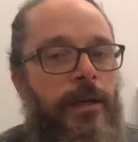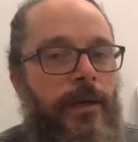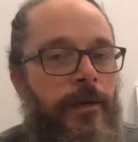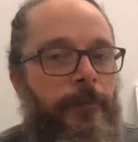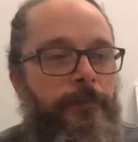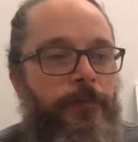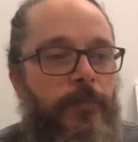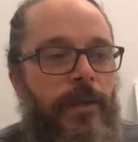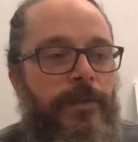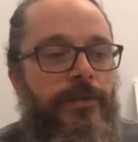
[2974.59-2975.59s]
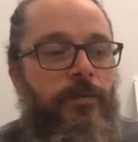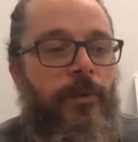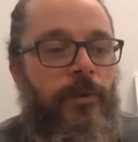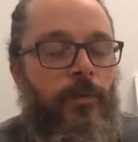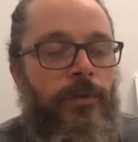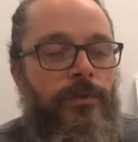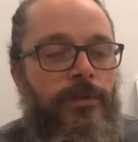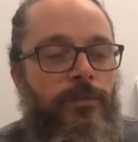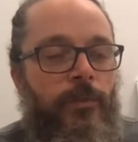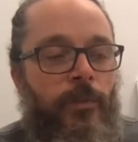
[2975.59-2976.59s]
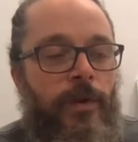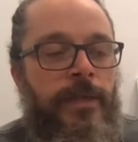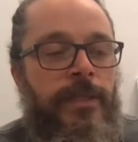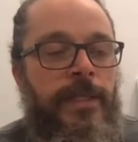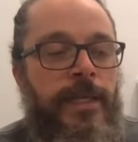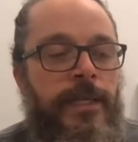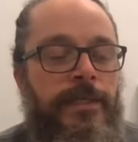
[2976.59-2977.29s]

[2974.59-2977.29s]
And so what we're seeing